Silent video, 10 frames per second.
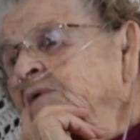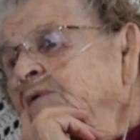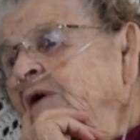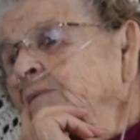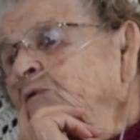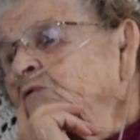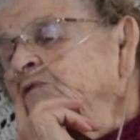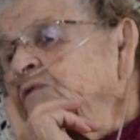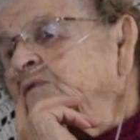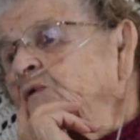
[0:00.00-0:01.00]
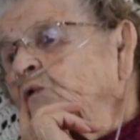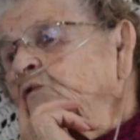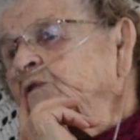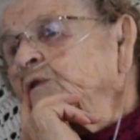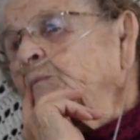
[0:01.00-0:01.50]
Grandma was
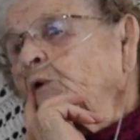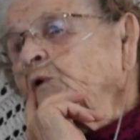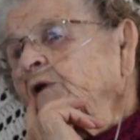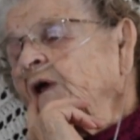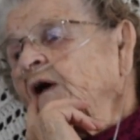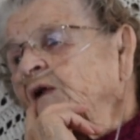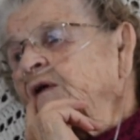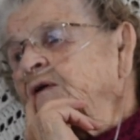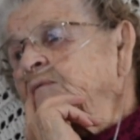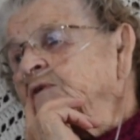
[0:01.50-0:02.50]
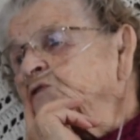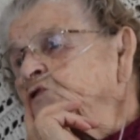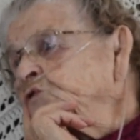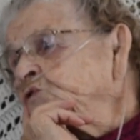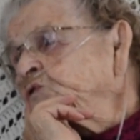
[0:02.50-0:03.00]
over at the bowling alley because
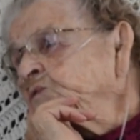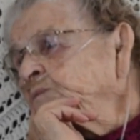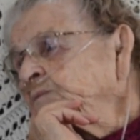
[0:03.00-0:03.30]
she used to